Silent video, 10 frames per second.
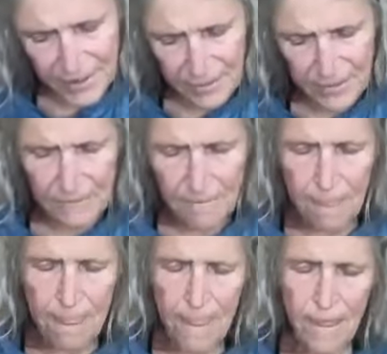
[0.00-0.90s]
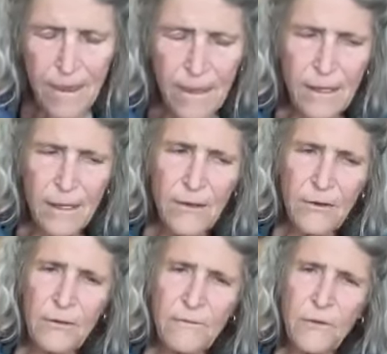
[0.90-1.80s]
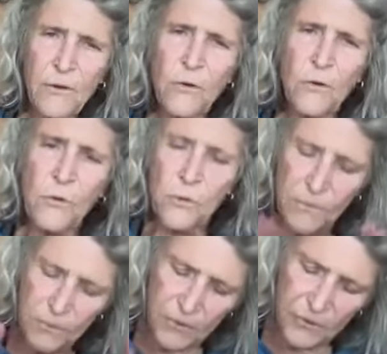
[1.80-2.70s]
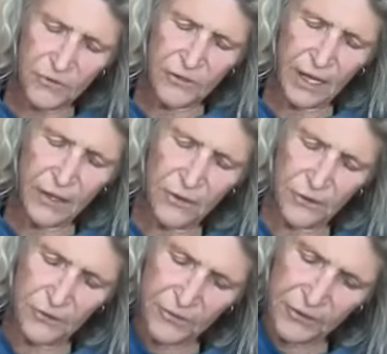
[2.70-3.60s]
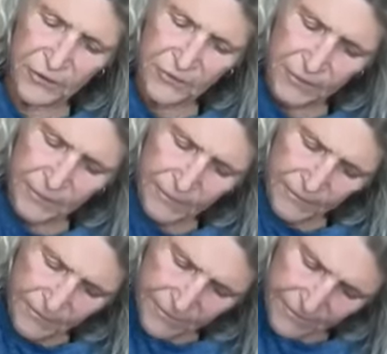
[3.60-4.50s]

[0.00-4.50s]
up kind of the whole skeletal system.